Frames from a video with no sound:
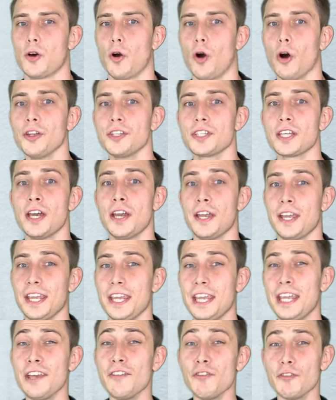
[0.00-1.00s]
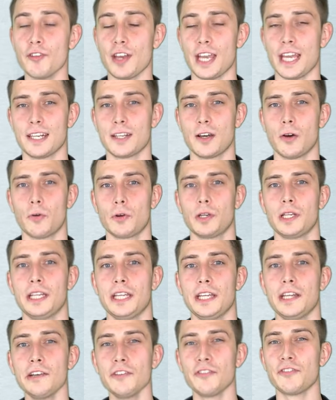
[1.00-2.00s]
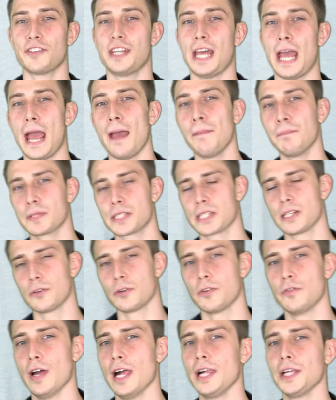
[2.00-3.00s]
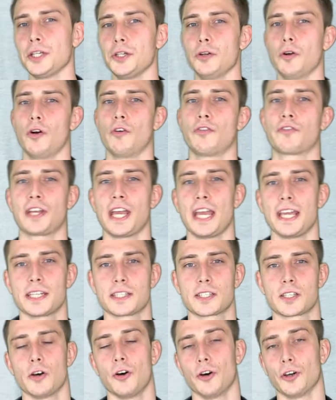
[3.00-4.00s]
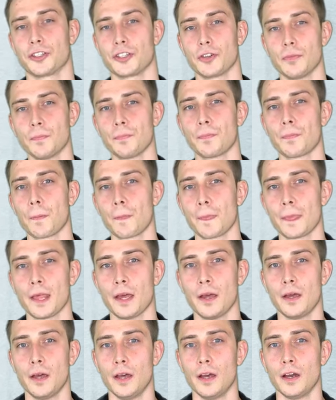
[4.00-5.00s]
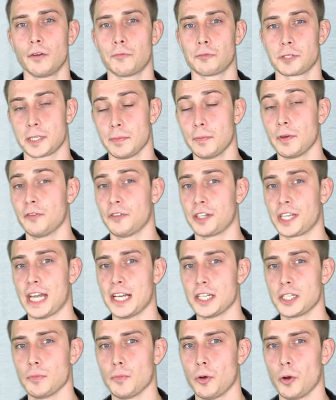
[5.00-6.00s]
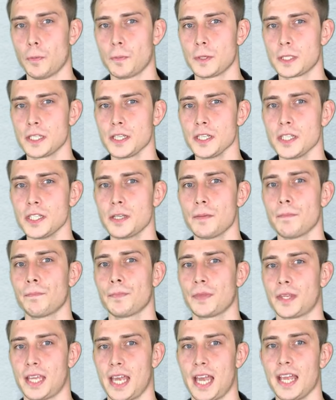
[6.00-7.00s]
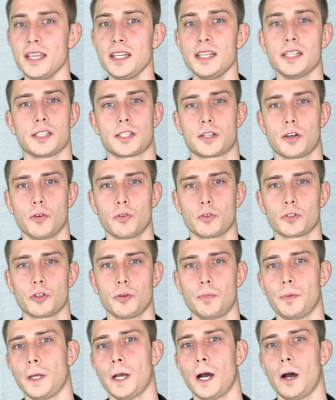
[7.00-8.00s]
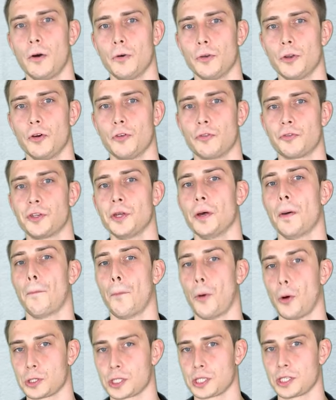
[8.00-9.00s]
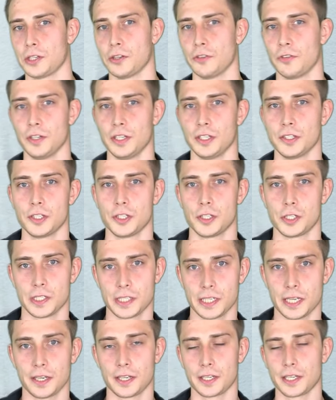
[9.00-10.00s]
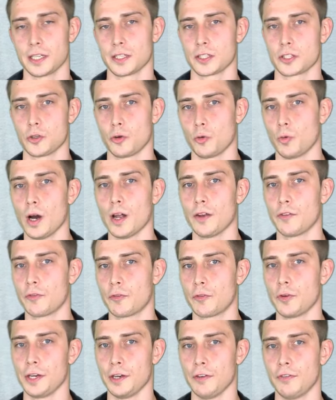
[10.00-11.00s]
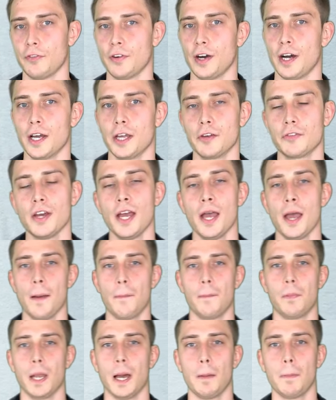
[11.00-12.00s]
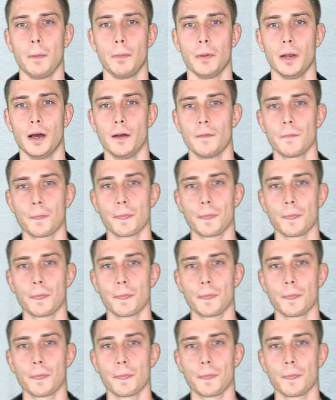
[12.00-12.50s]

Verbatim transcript: odd if and only if the absolute value of k is odd. For simplification purposes, k is going to be out of the positive integers yet again, so 1, 3, 5, blah blah blah.